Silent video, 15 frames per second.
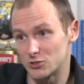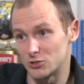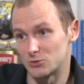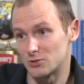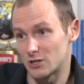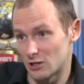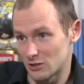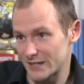to
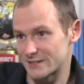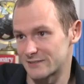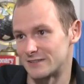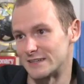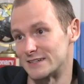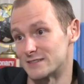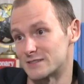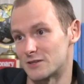collect
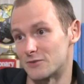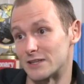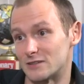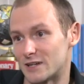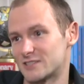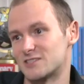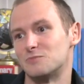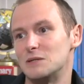things that
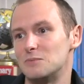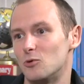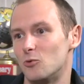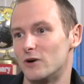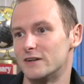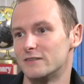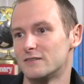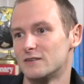lots of people
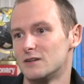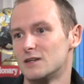want.